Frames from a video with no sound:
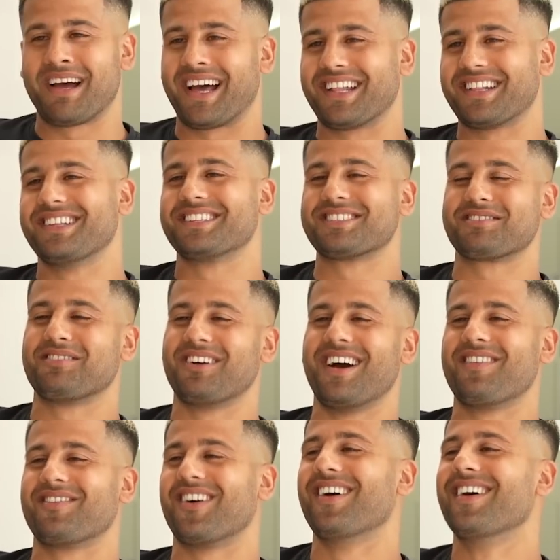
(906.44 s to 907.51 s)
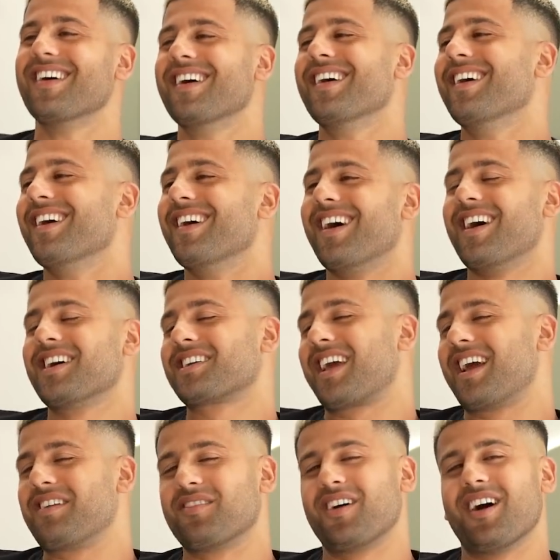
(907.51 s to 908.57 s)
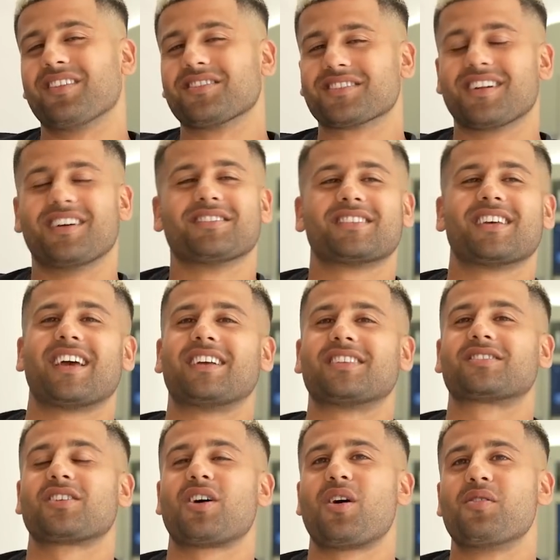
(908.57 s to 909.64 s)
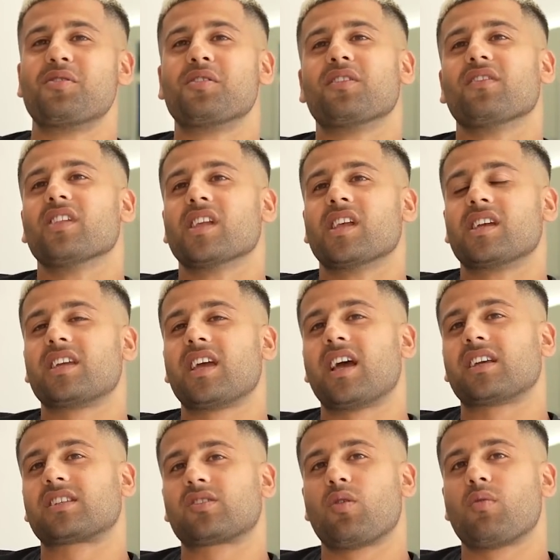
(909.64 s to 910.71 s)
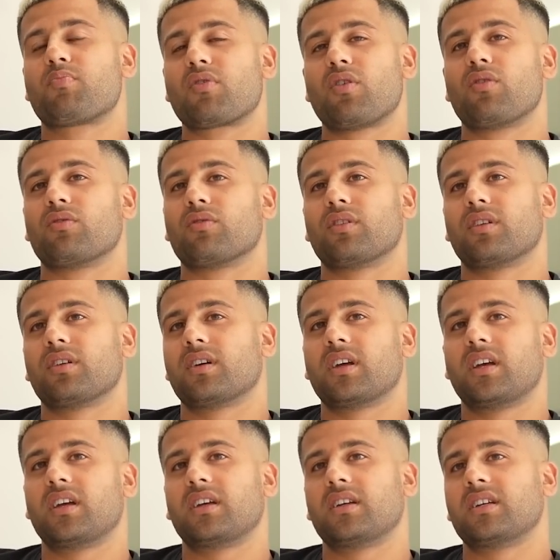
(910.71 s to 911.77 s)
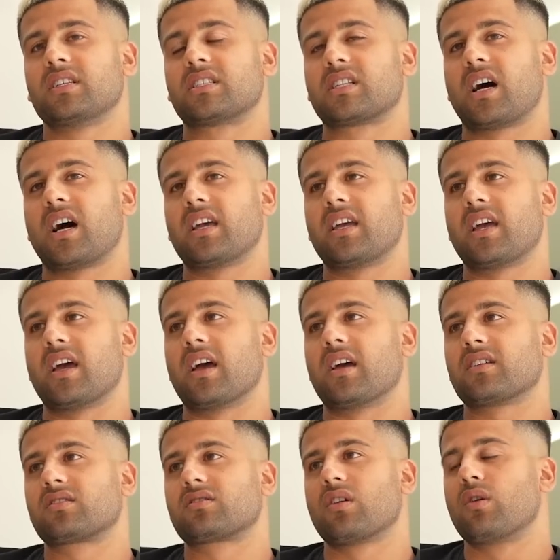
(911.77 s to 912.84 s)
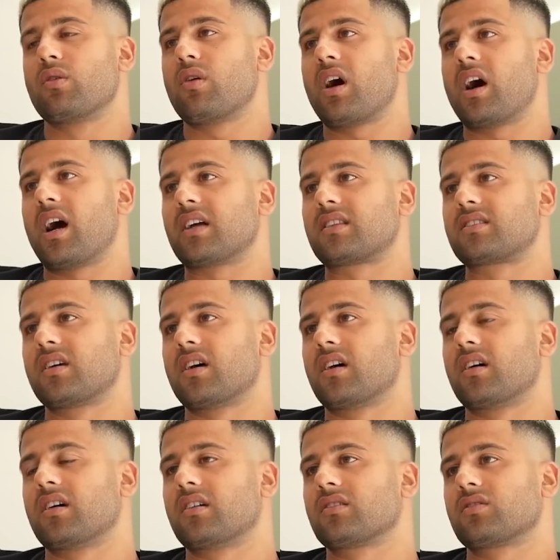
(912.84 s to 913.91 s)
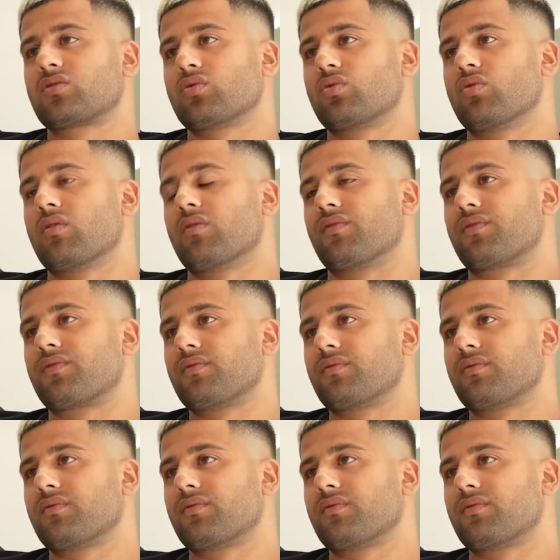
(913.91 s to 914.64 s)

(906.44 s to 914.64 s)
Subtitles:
of madness or whatever. I gave up. You know what I'm saying? So yeah, so bro, it's like So I had to sort